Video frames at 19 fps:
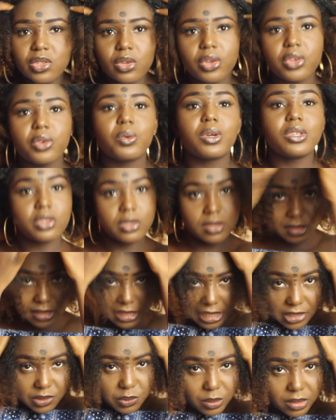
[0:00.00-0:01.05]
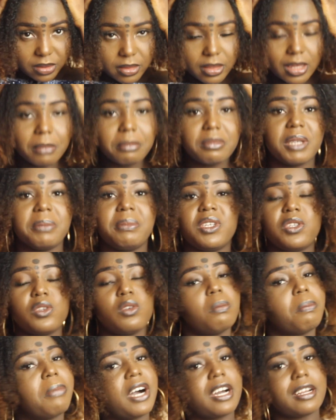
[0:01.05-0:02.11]
So you want to start with um, a
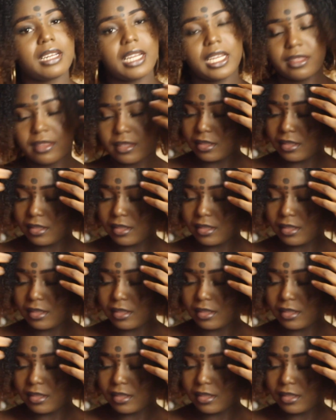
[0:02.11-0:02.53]
middle part like